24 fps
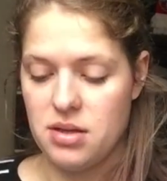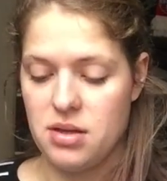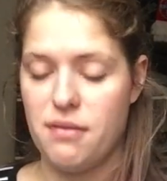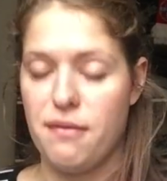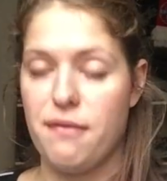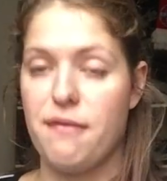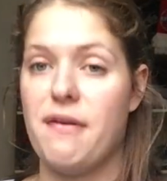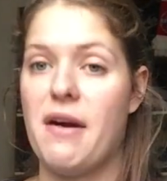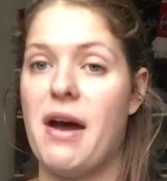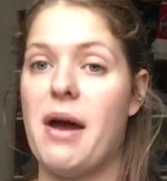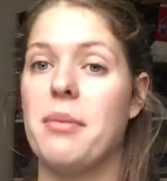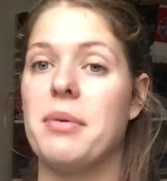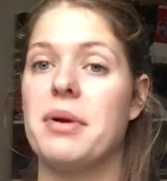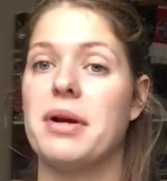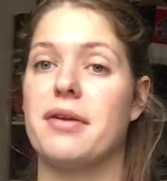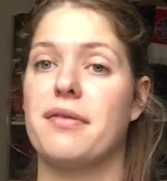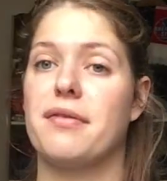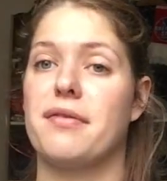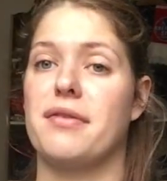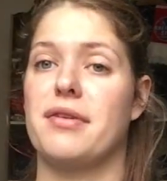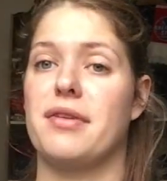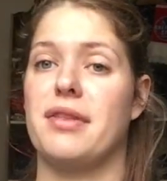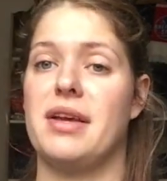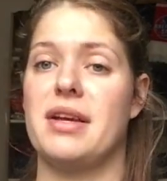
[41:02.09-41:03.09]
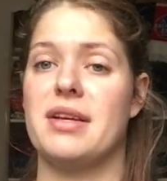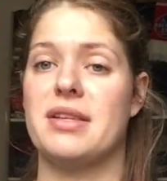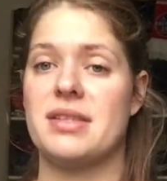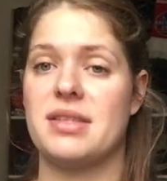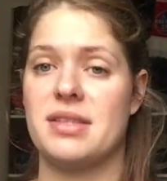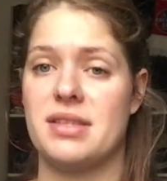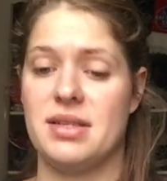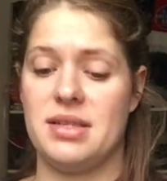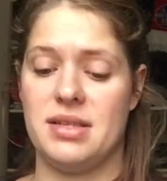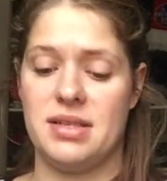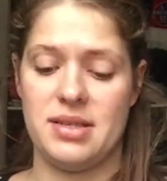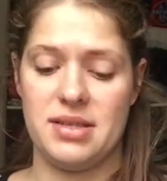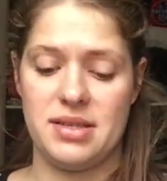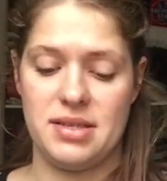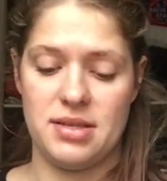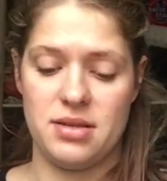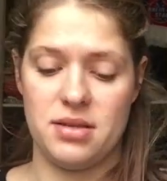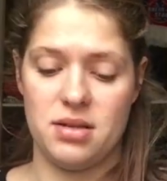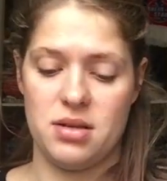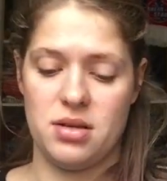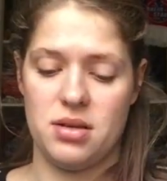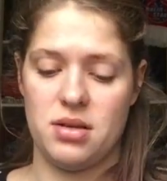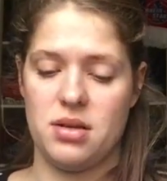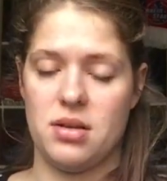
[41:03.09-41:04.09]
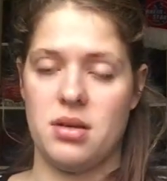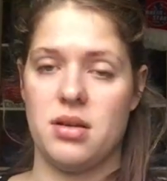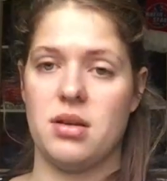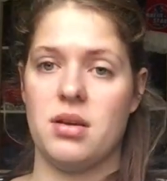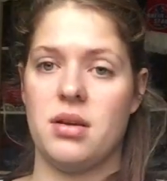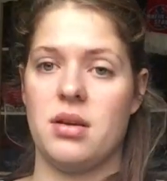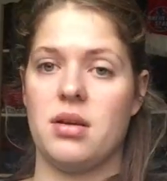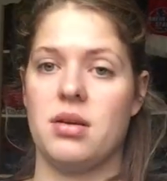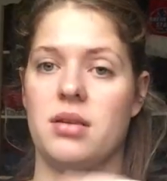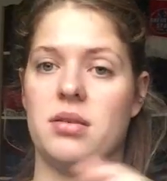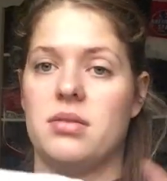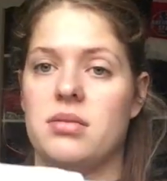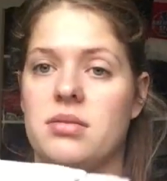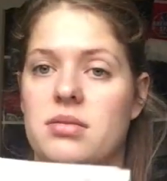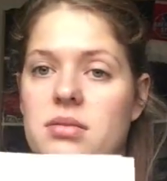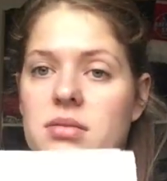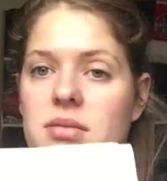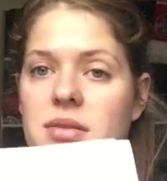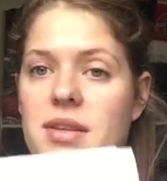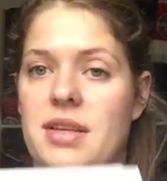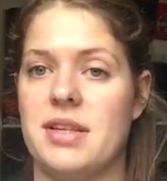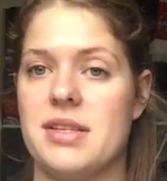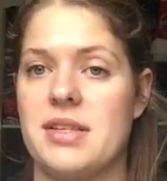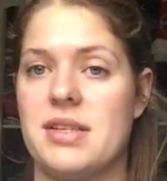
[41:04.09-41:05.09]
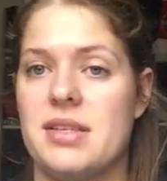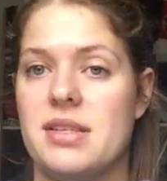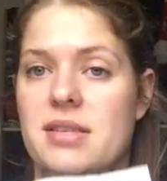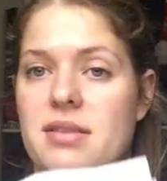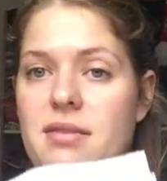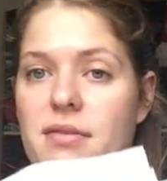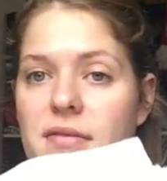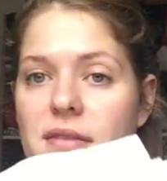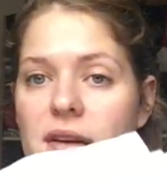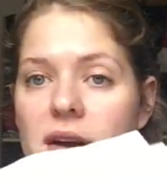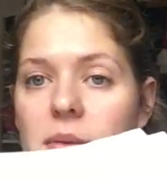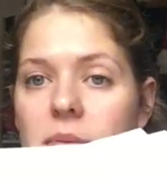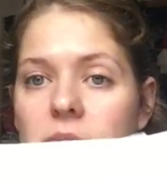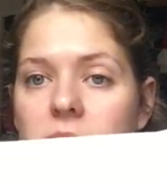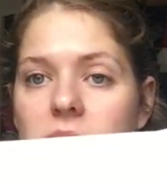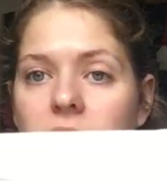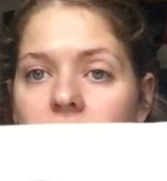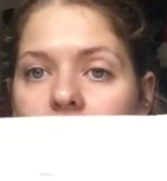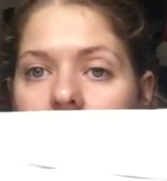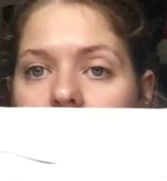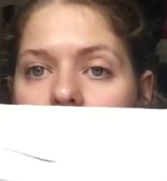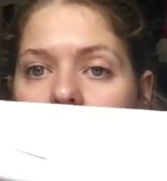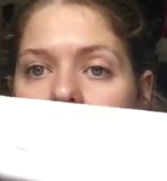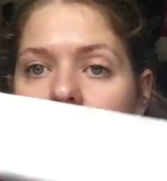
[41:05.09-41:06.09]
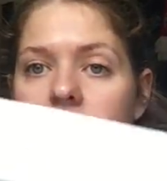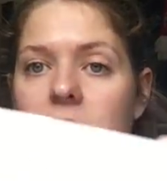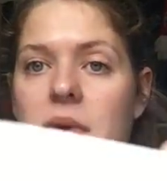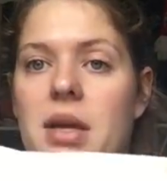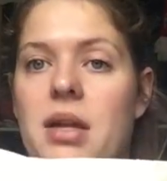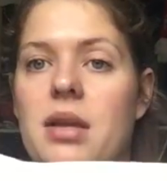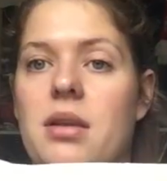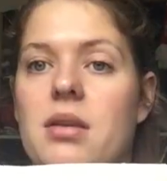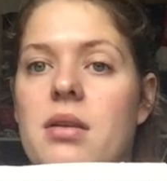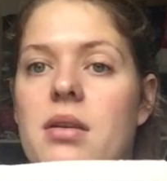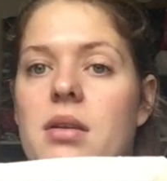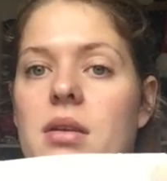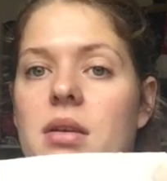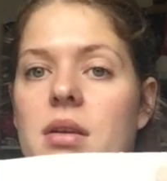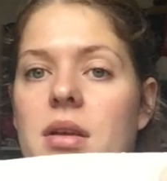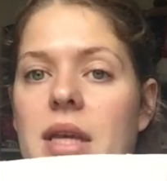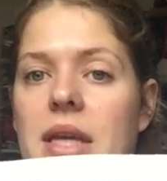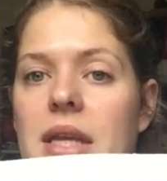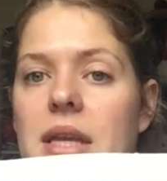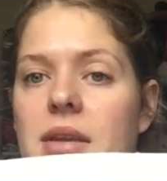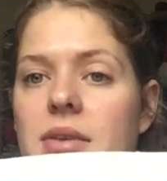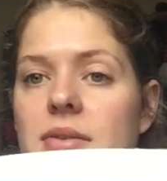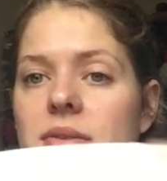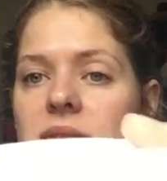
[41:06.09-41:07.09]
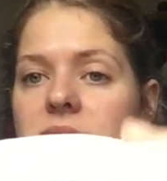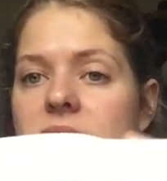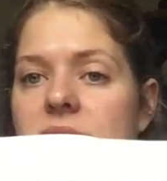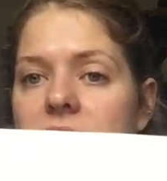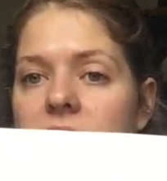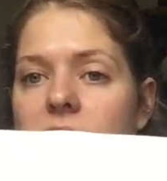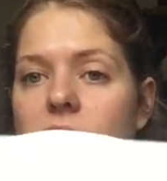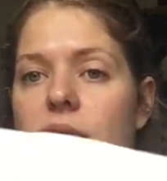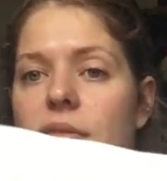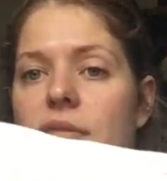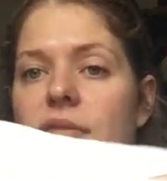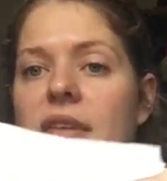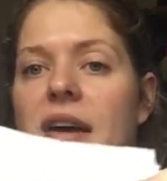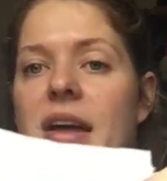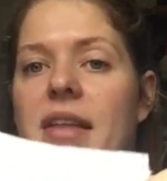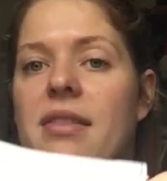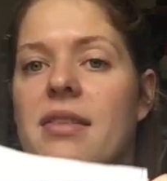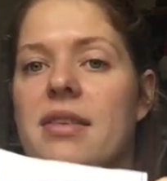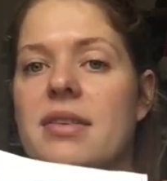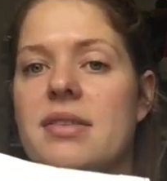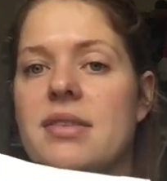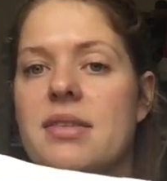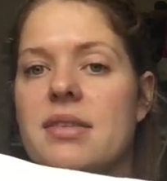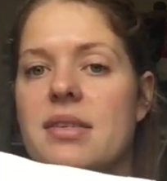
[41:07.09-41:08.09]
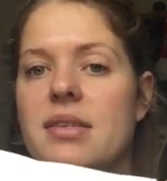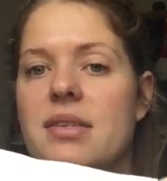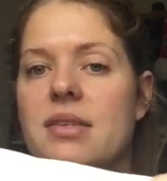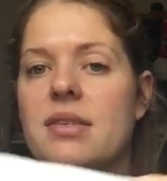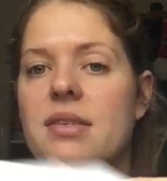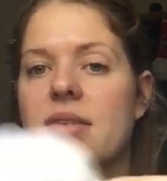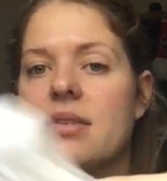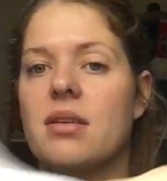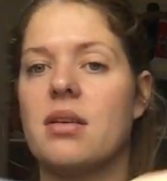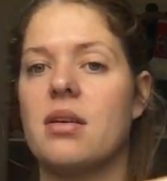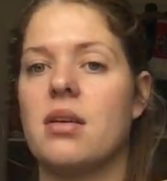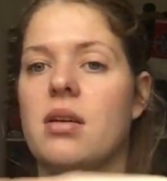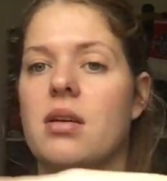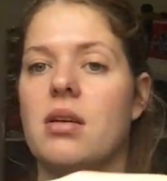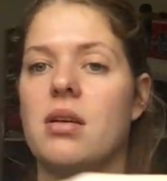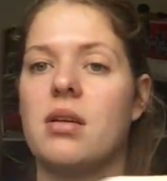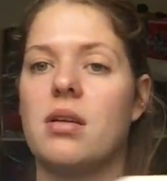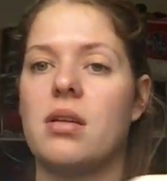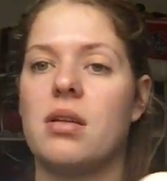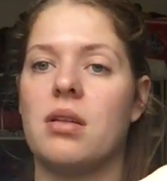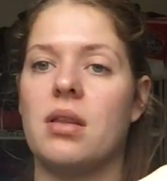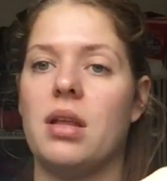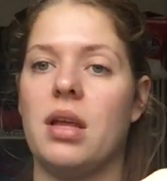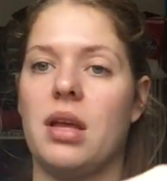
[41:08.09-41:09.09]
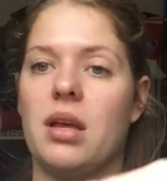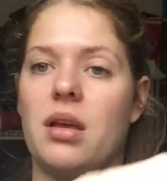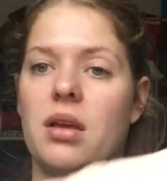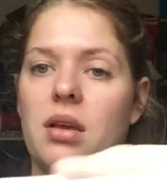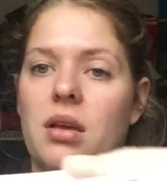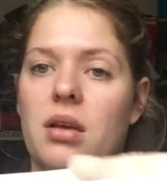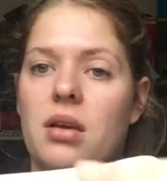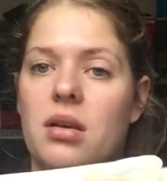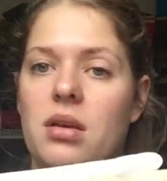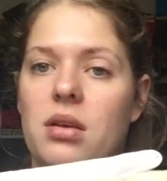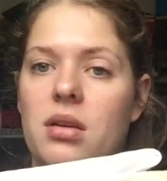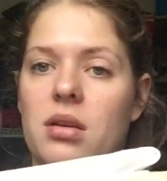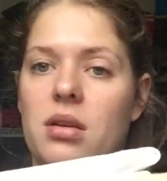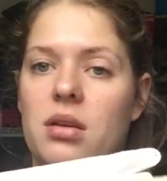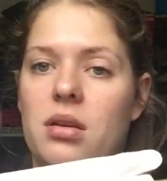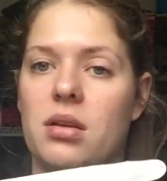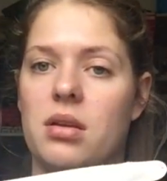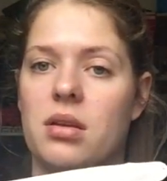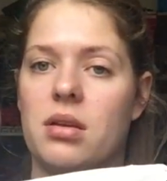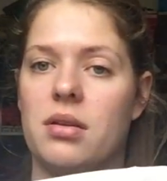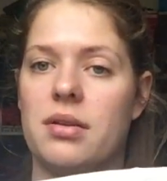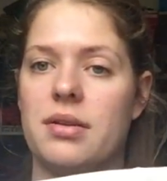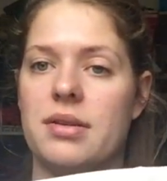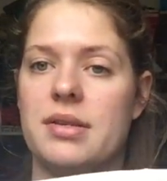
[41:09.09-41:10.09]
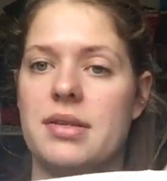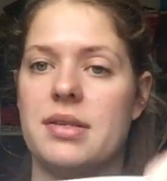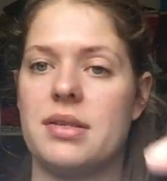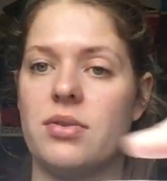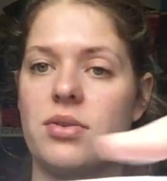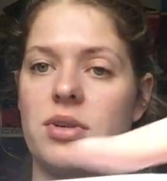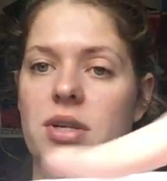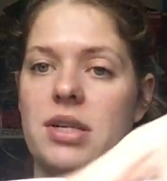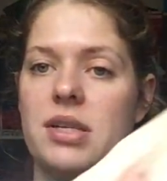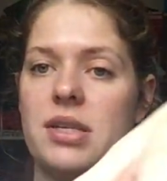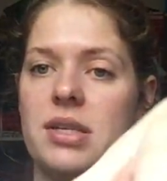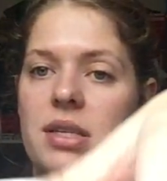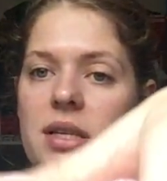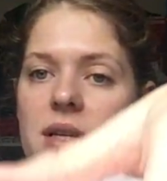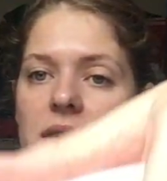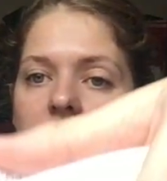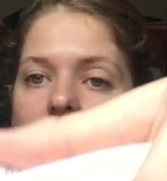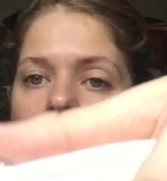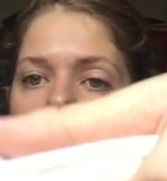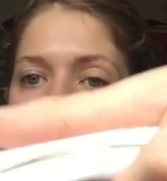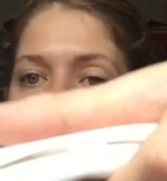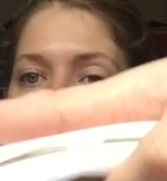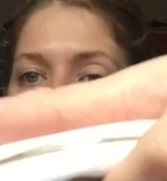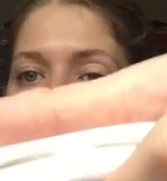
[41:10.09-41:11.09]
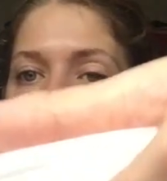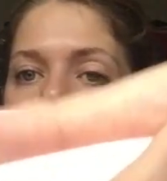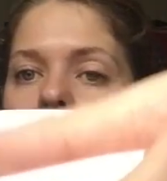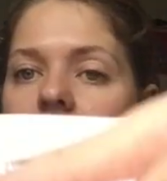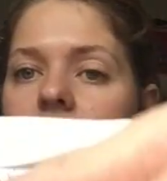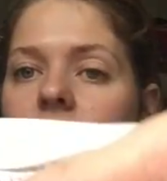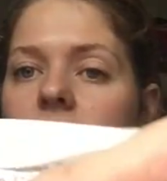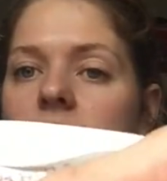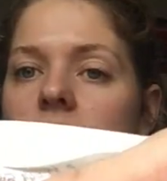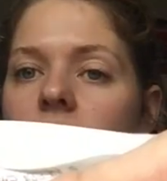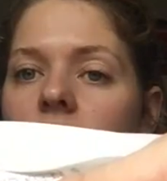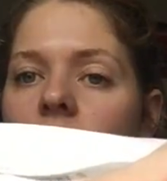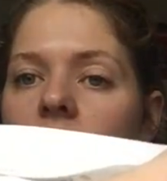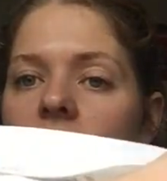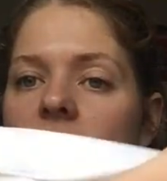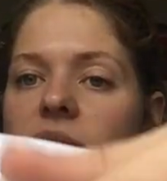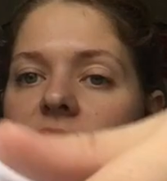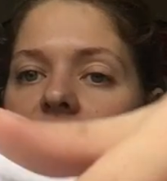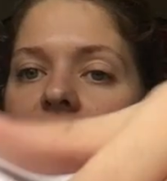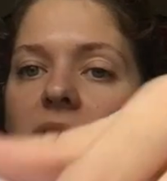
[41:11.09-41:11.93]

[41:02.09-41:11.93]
the fabric for this is, this is the fabric. I mean, can you see how fat this is? Like, seriously, this is so much